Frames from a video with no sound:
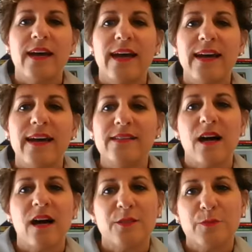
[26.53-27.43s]
Ed is
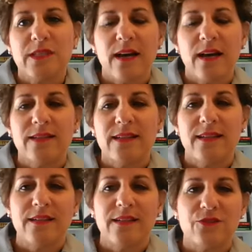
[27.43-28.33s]
a hospitality
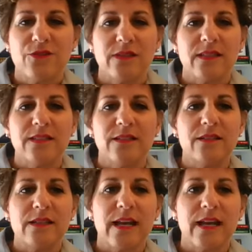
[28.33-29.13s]
industry leader,